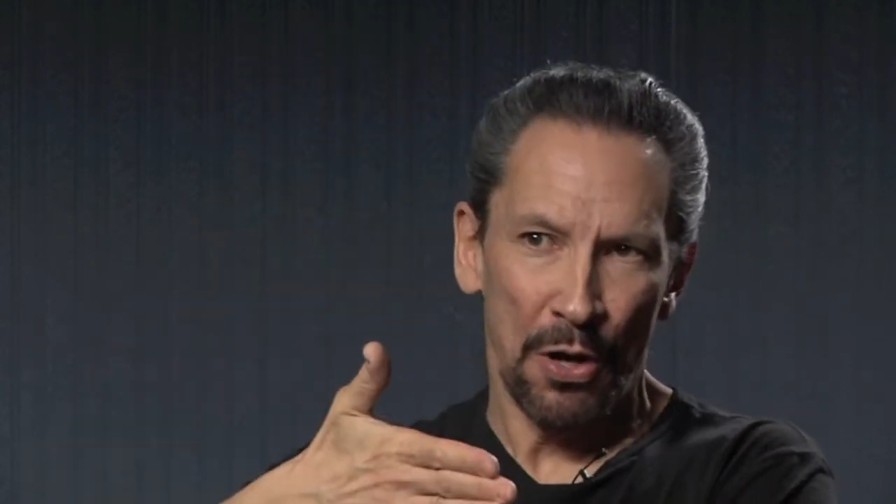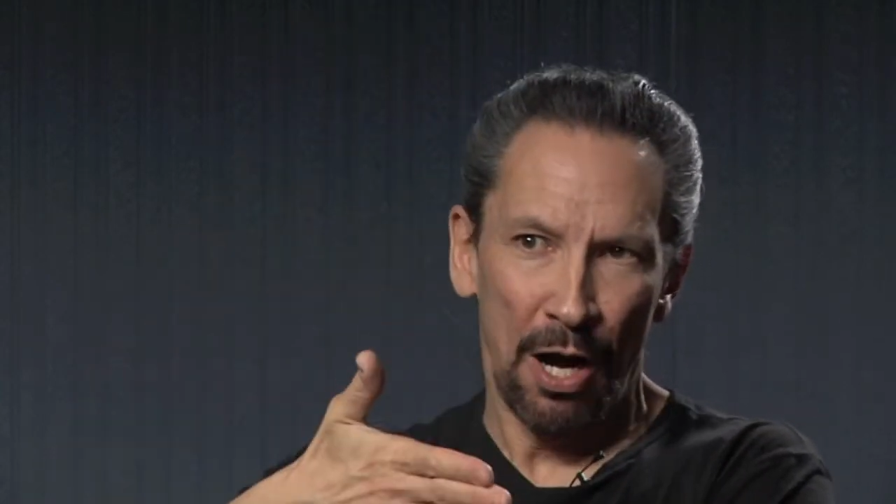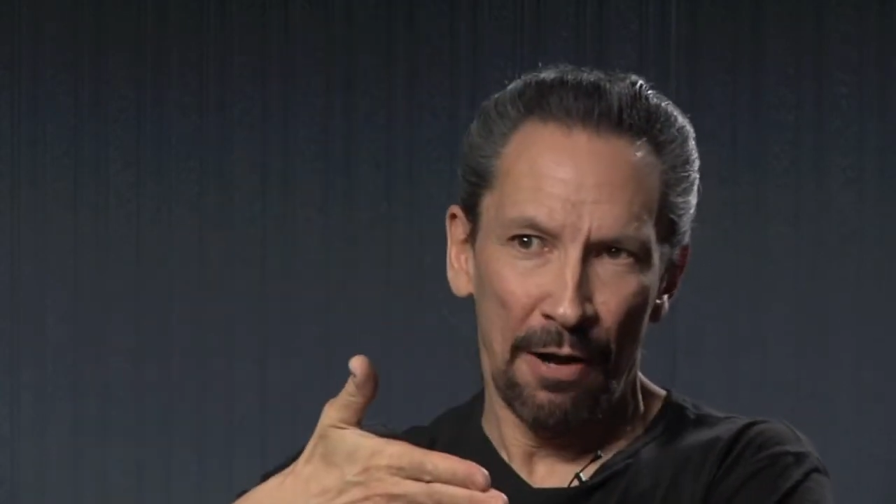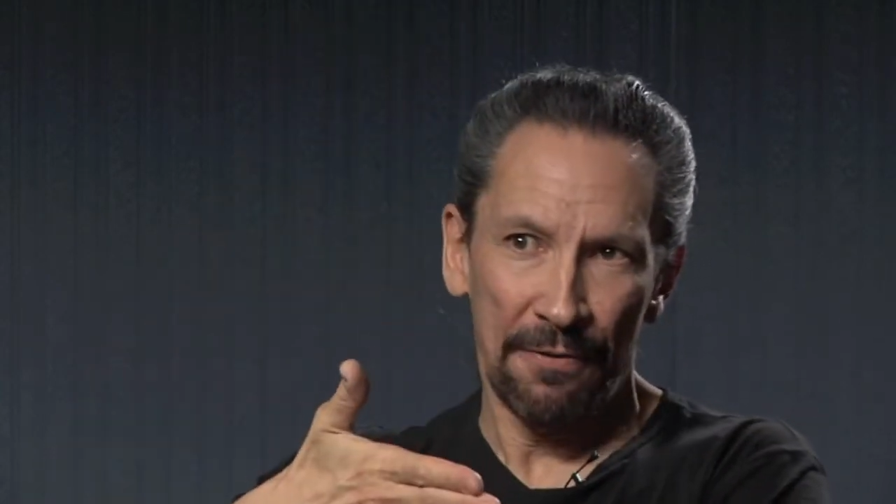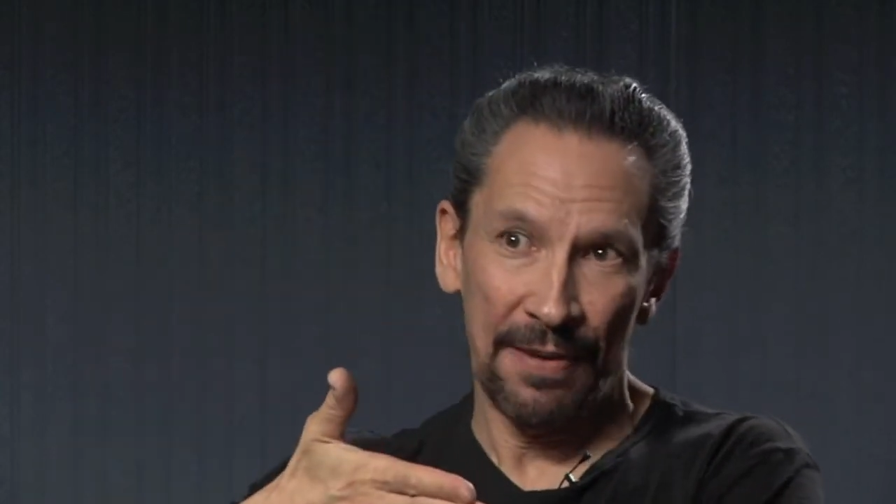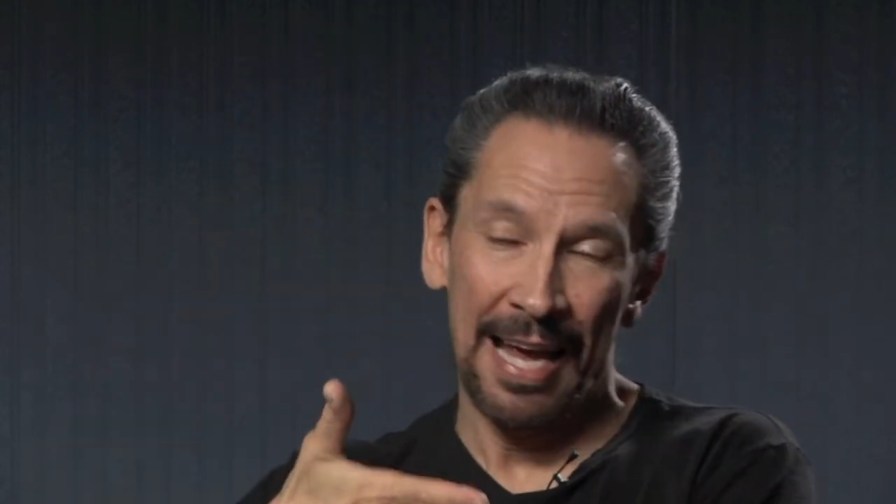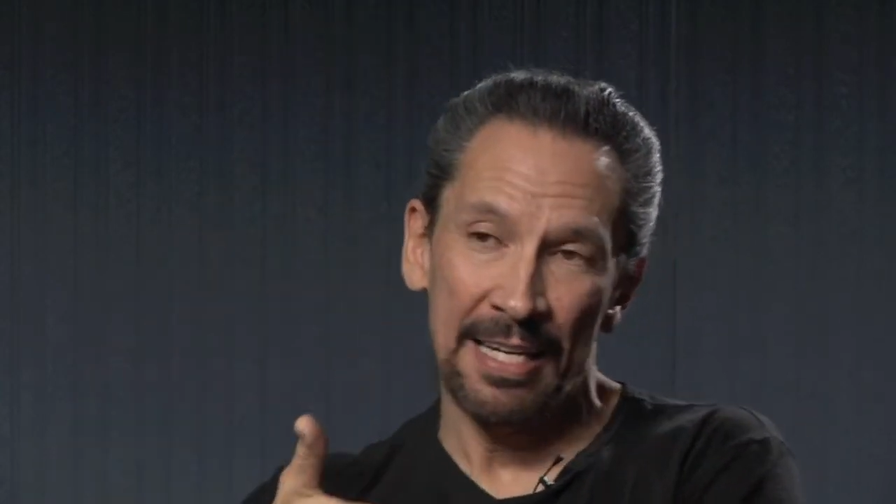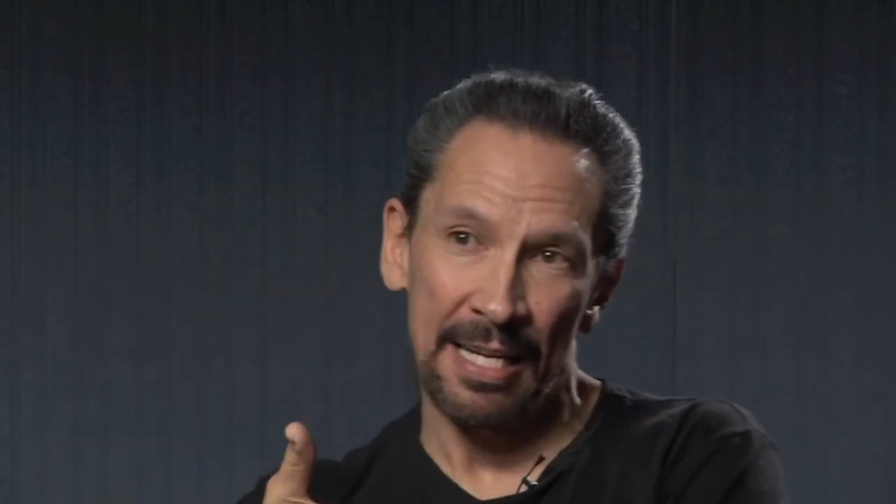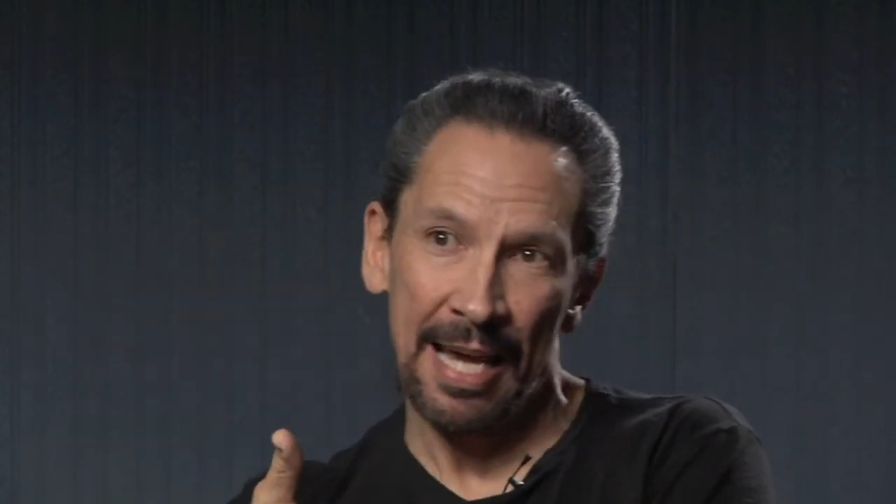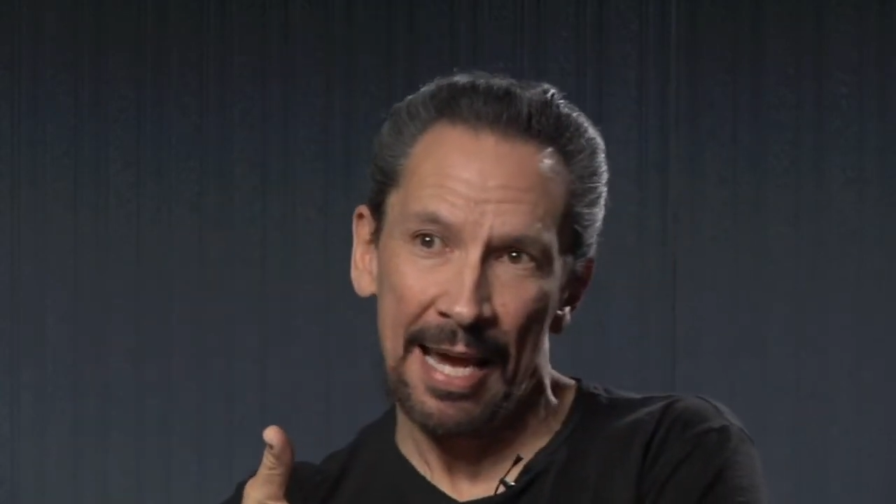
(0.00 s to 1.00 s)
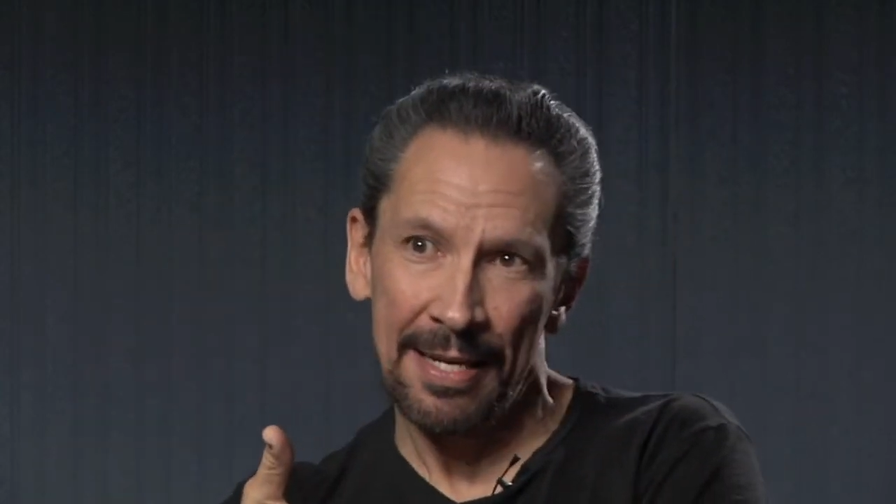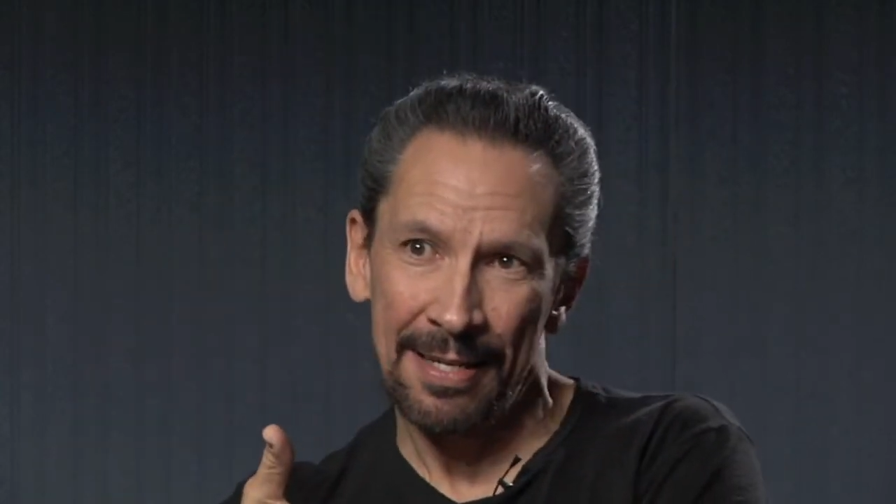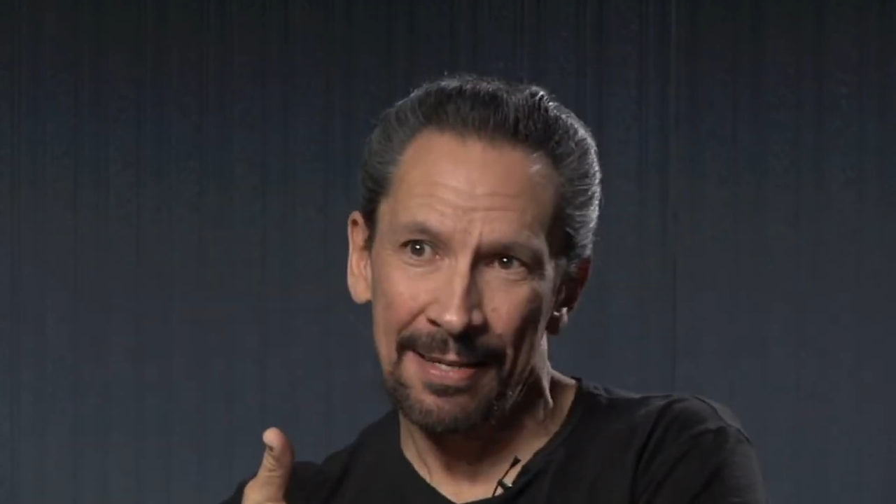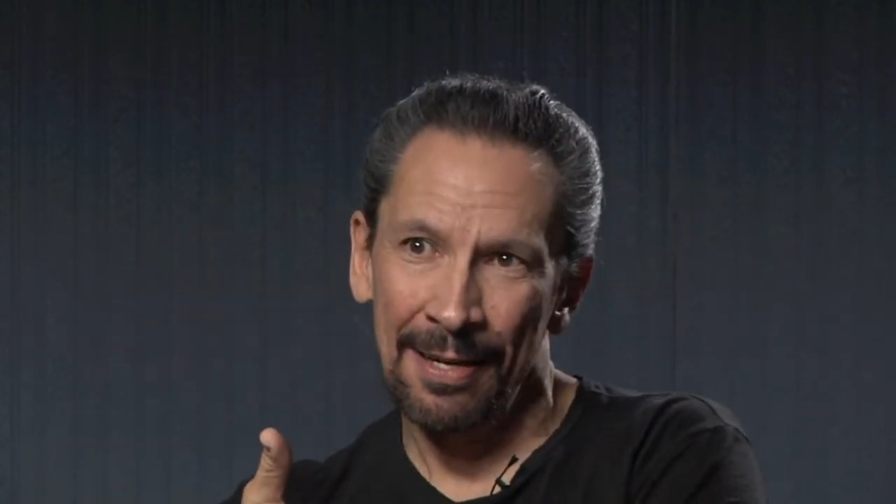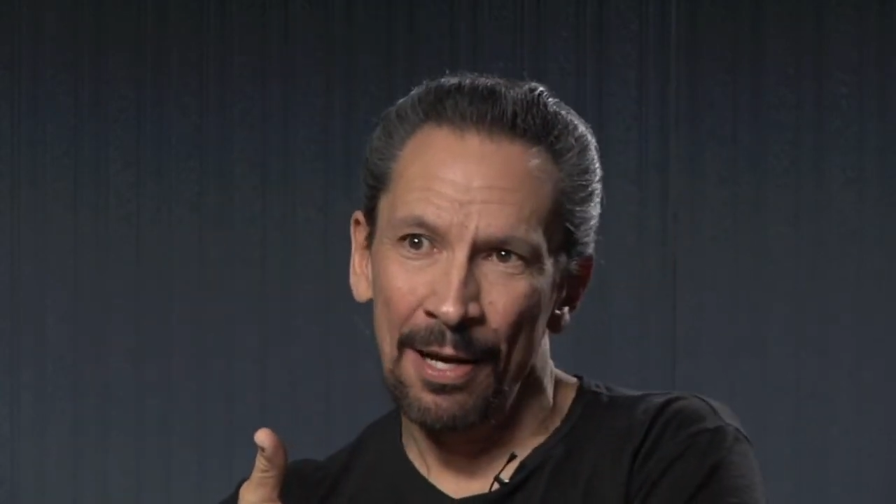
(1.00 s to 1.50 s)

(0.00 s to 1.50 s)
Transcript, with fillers: off and negate.